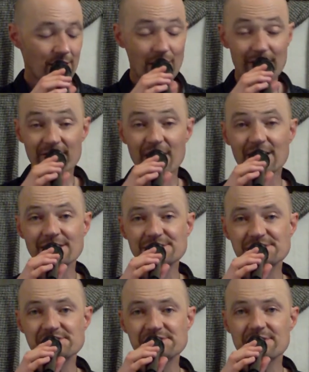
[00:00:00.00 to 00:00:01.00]
I've got
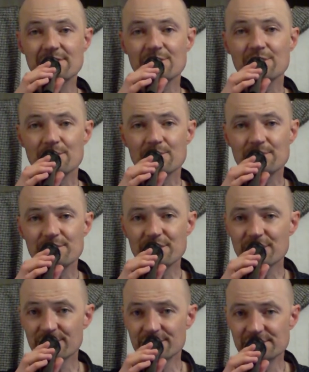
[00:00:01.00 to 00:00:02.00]
something
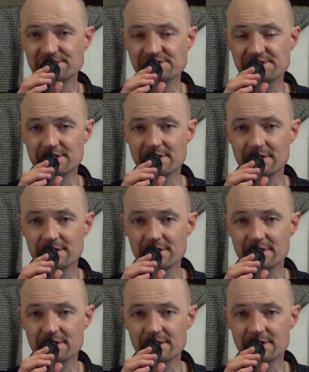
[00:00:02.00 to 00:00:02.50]
to say.